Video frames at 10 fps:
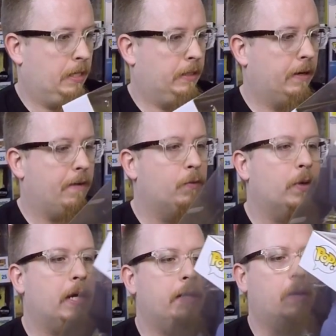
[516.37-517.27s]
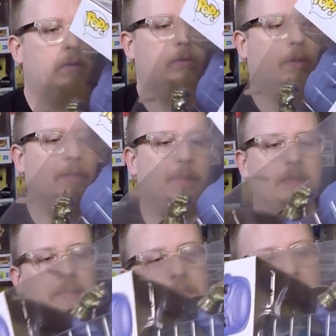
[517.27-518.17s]
Now, everyone I know who talks about it
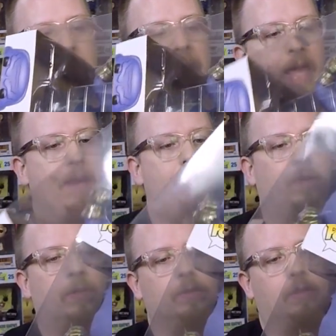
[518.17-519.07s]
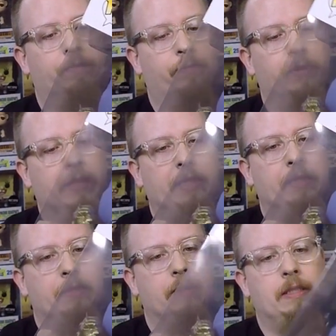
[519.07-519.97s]
says the head falls off really
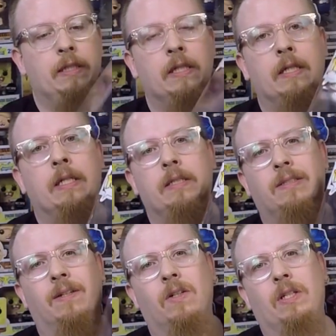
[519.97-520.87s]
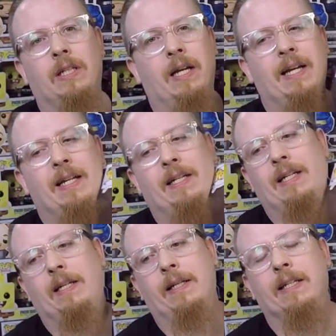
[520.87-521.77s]
easily. So it,
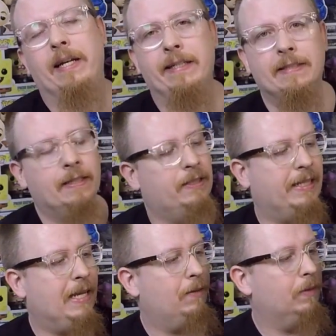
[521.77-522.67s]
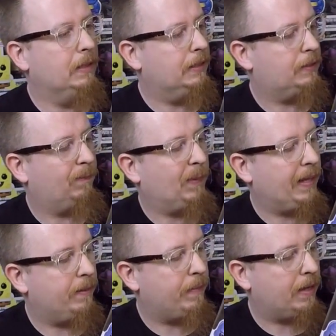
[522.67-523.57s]
it kind of sucks. You can't really
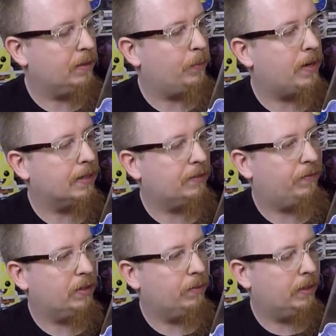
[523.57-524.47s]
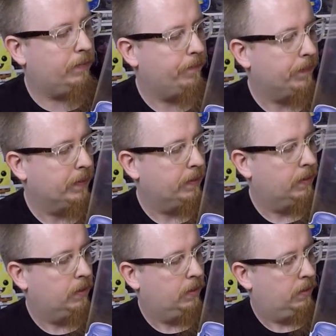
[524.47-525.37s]
display him out of the box very well.
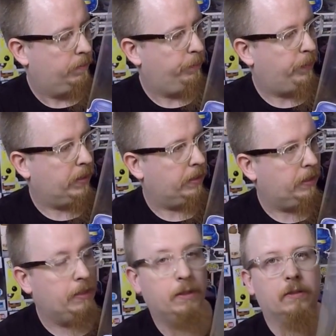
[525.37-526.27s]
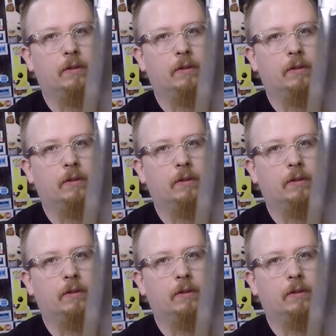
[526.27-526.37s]
But he looks